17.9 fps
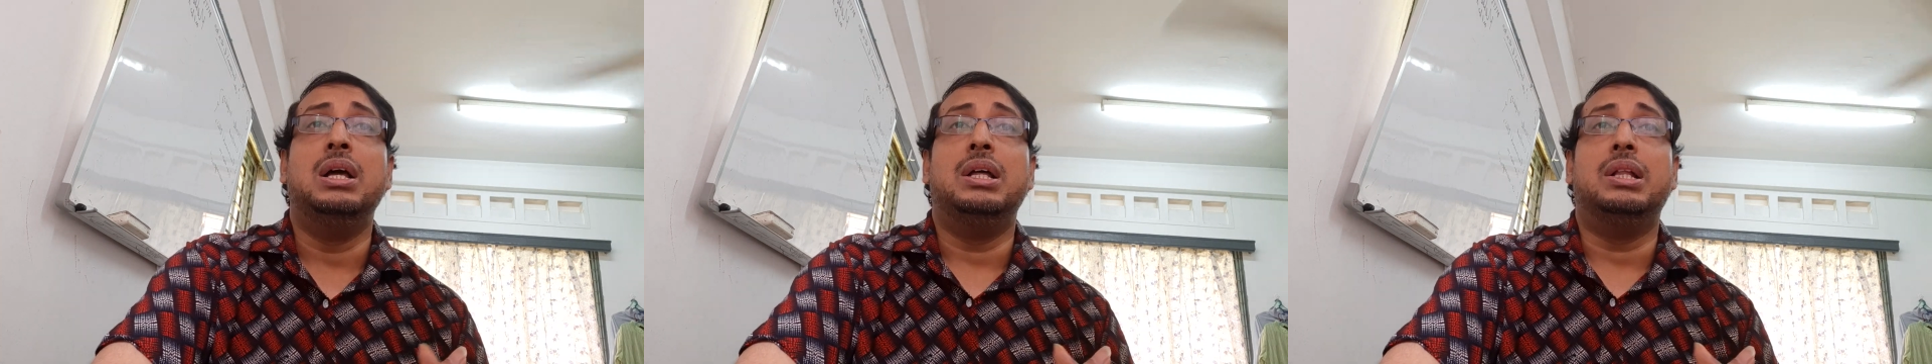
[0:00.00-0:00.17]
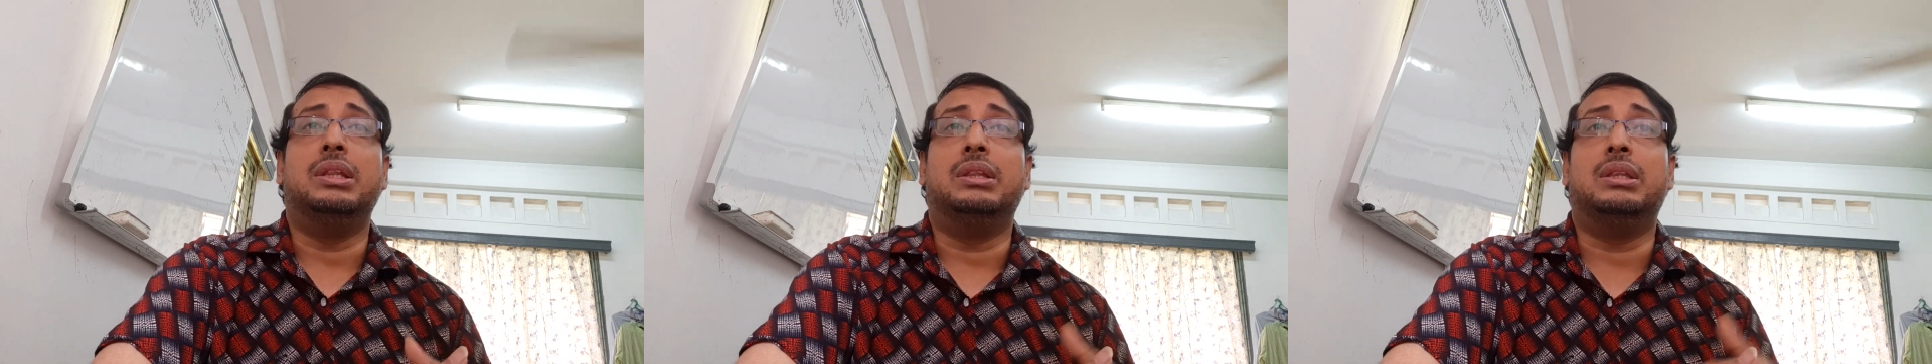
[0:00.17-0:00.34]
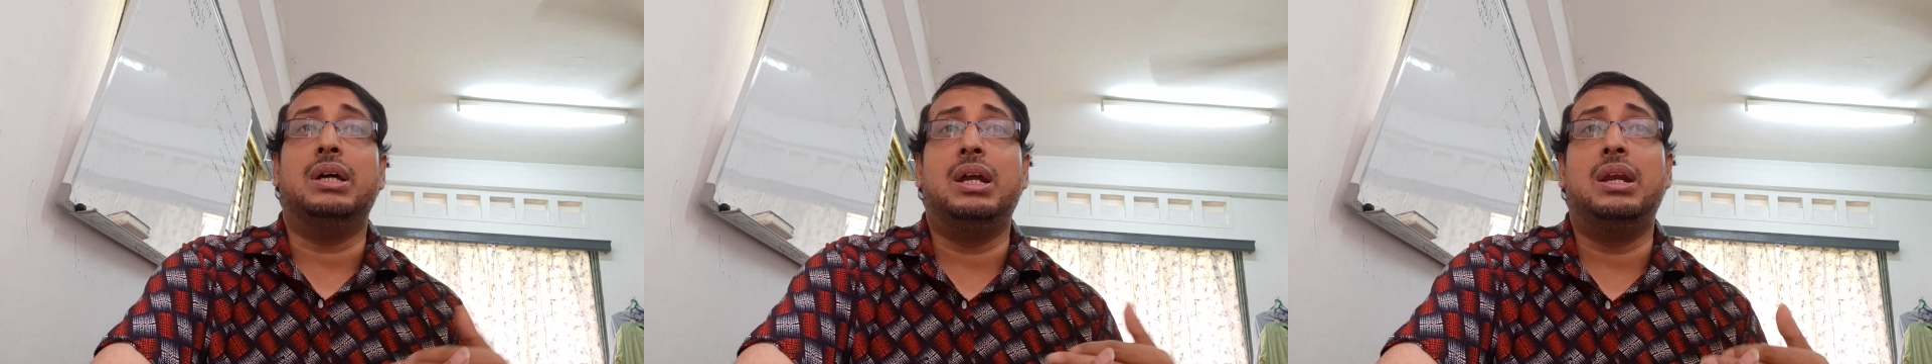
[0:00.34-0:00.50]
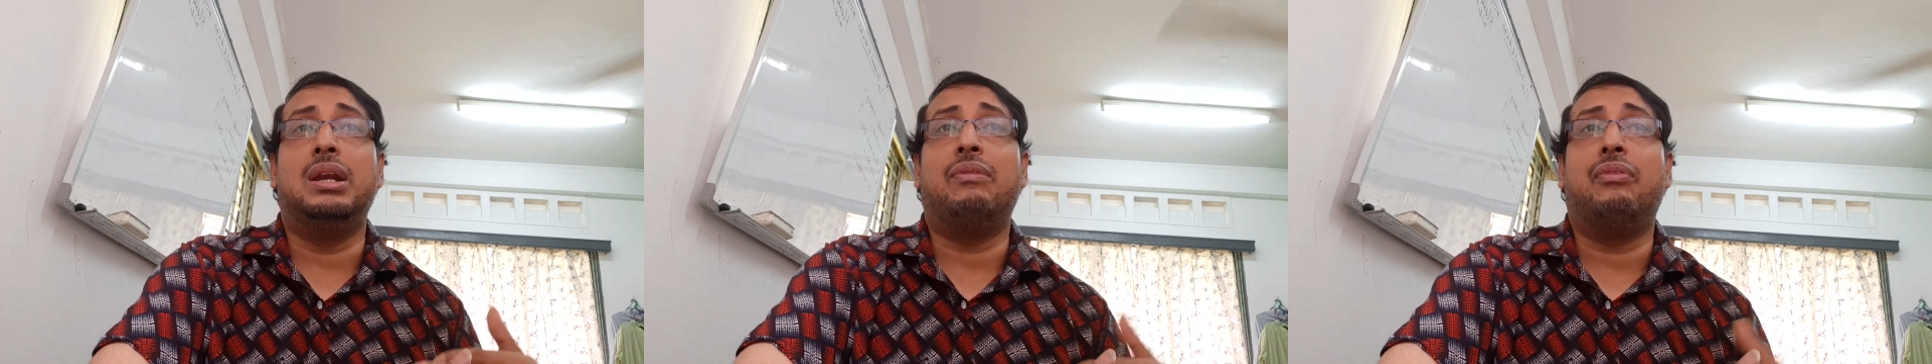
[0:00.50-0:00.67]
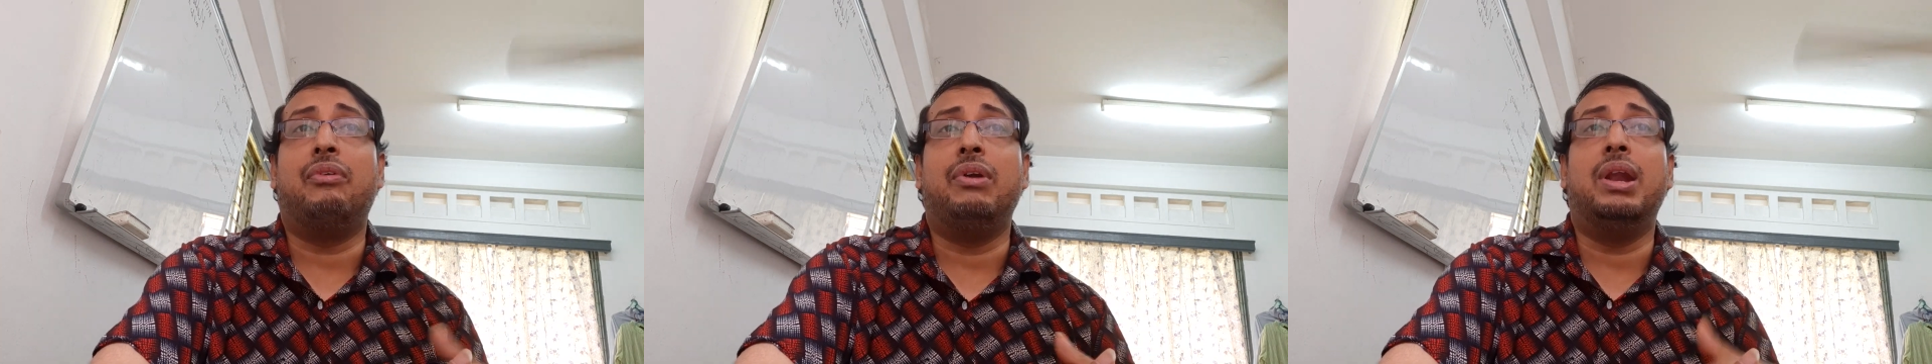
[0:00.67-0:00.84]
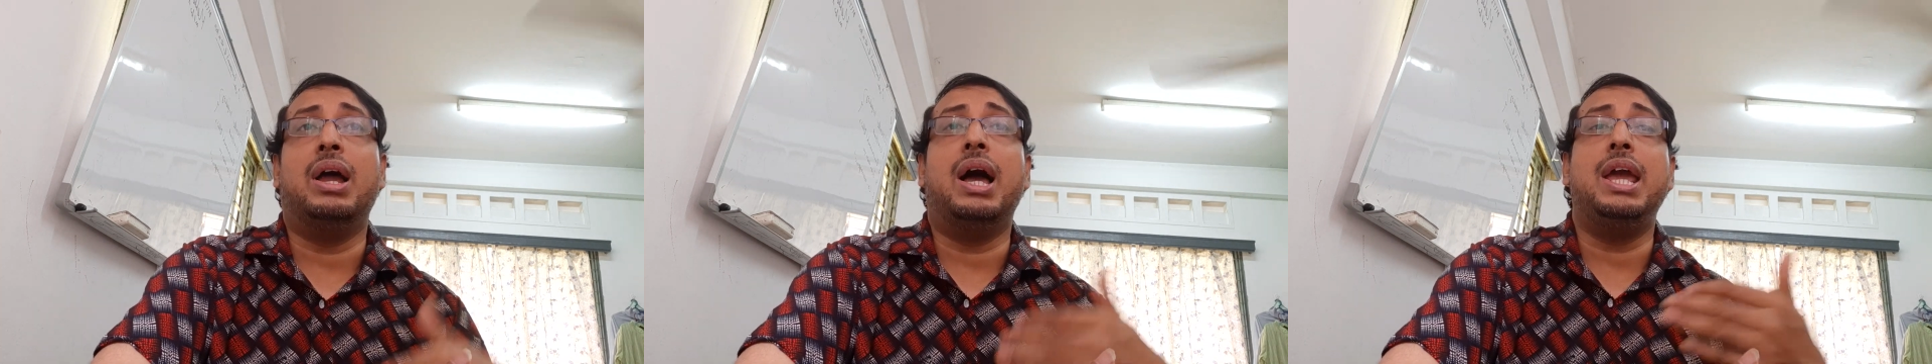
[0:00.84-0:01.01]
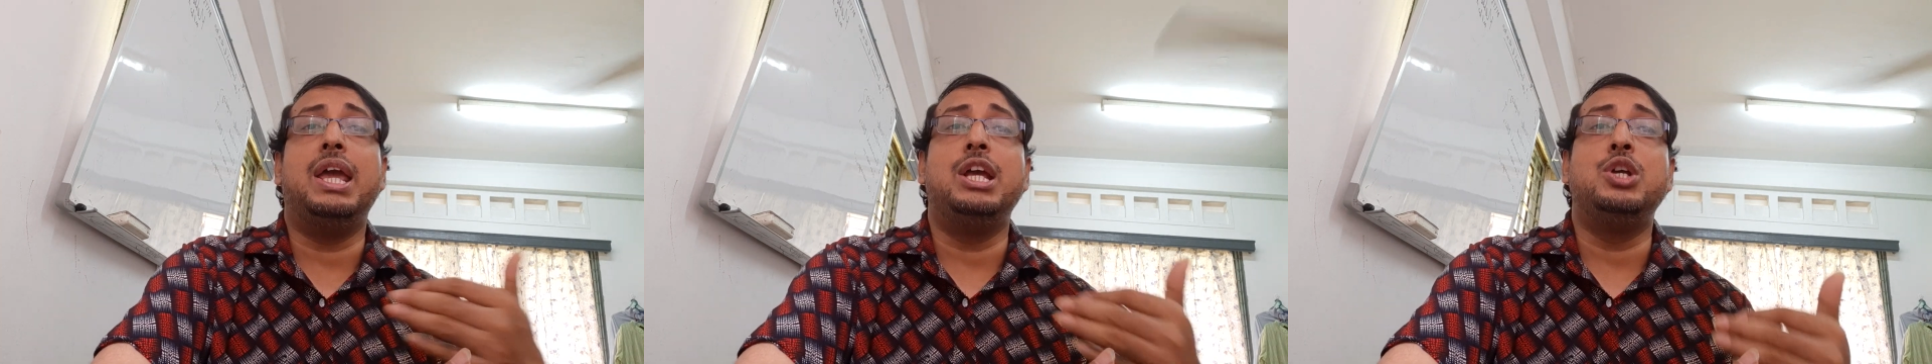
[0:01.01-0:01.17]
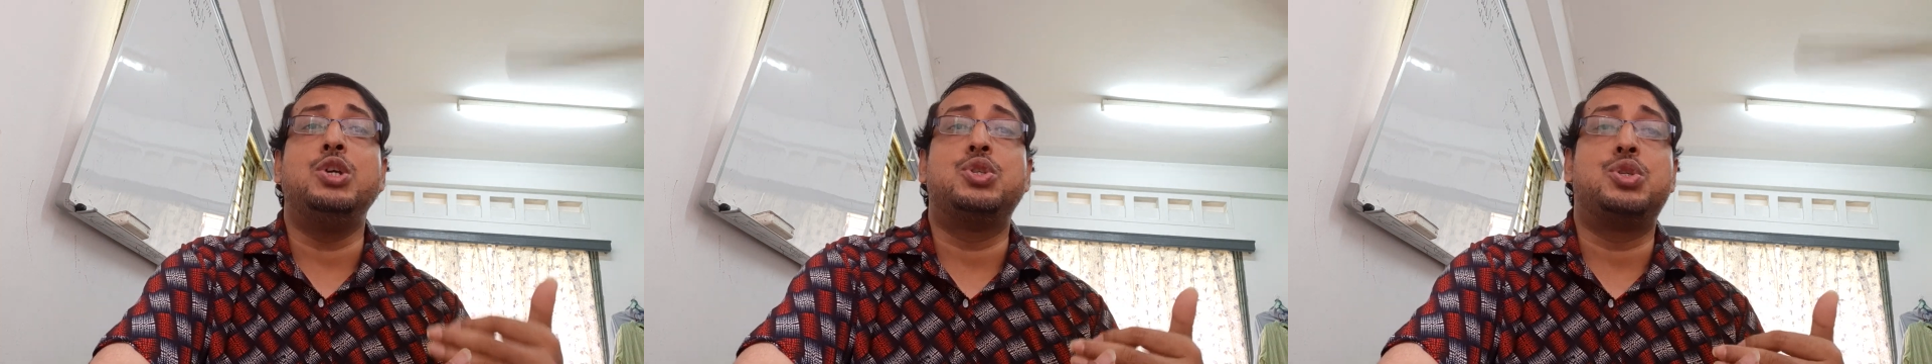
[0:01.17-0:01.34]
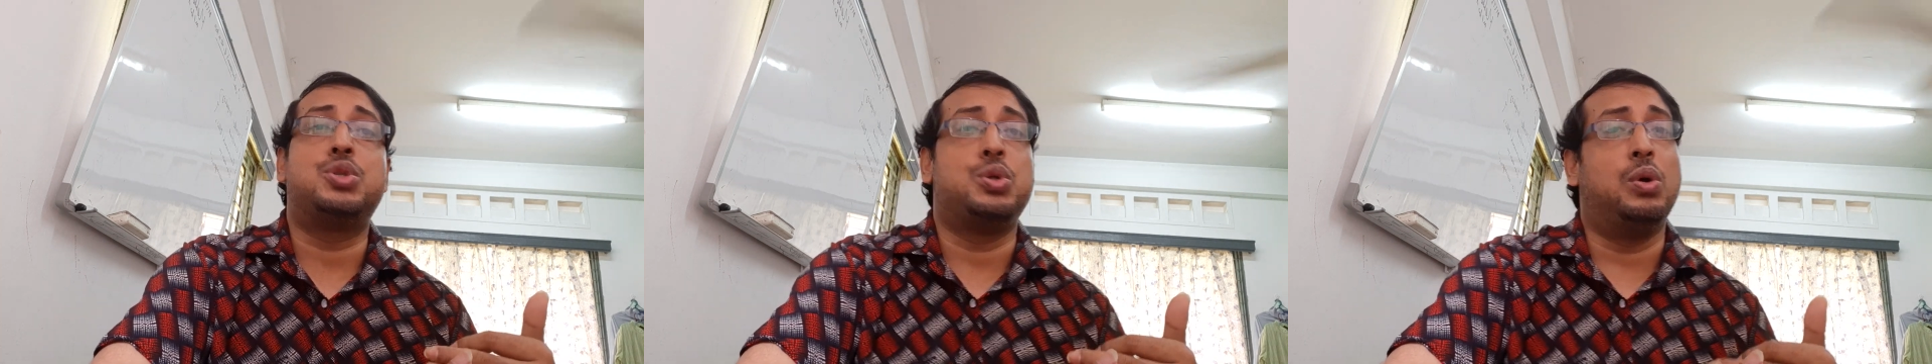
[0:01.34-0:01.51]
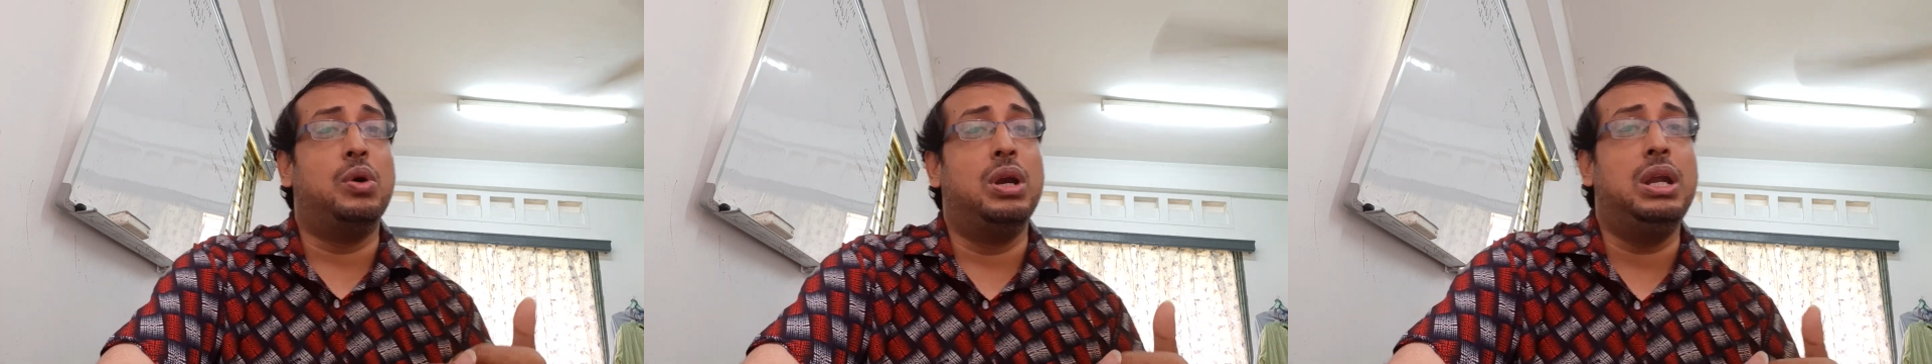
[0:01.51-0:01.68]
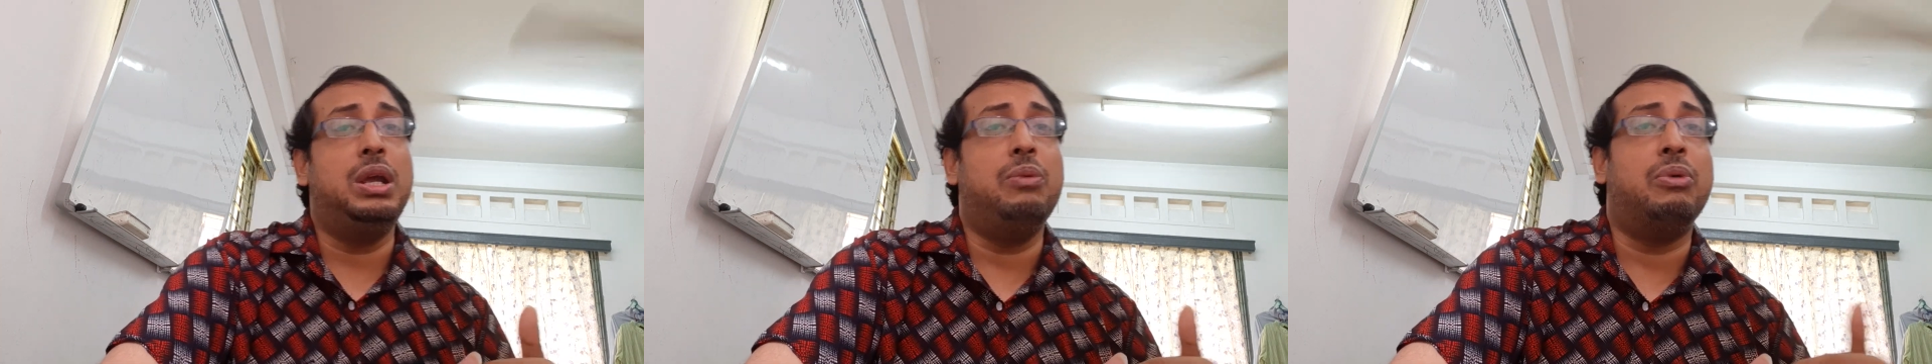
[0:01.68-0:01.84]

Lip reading: than relying solely